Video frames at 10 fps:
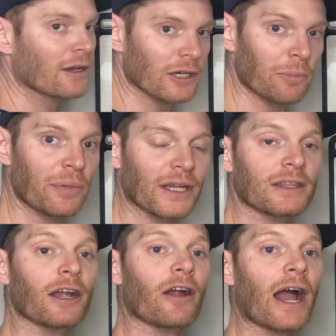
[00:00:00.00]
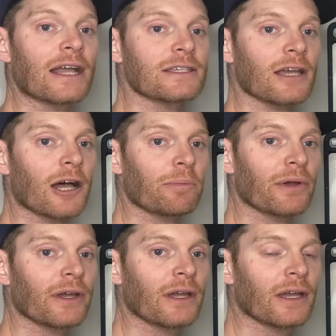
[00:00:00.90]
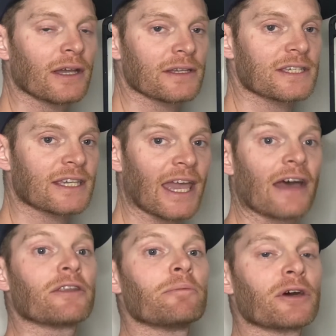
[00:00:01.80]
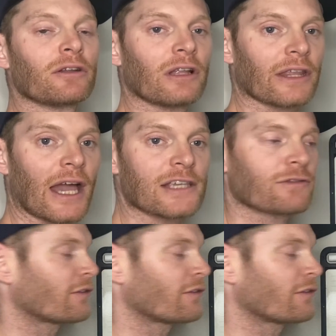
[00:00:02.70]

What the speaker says: to pick their eyes up, scan the middle of the ice for